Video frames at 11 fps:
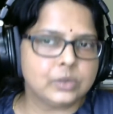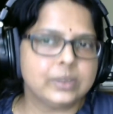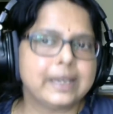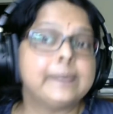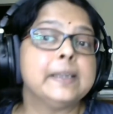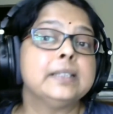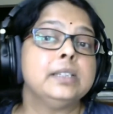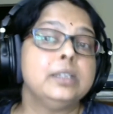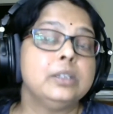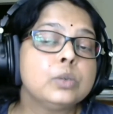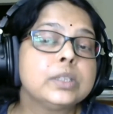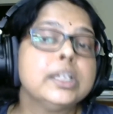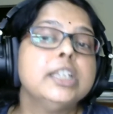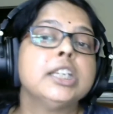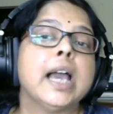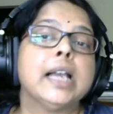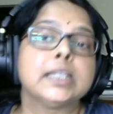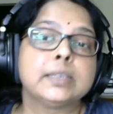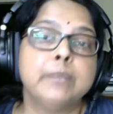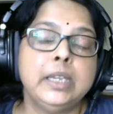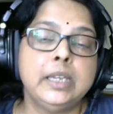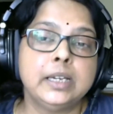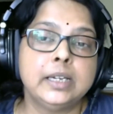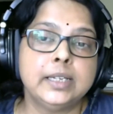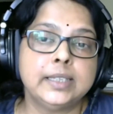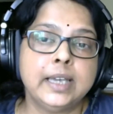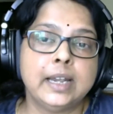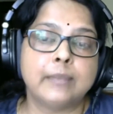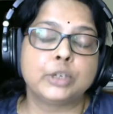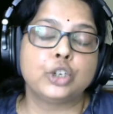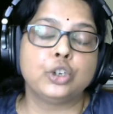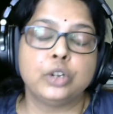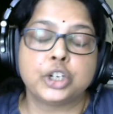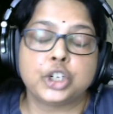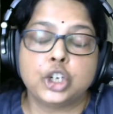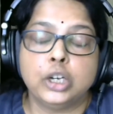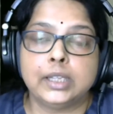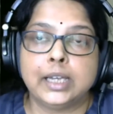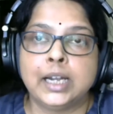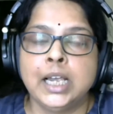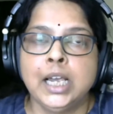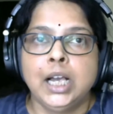So the capacity usage has been increasing, and I'm sure that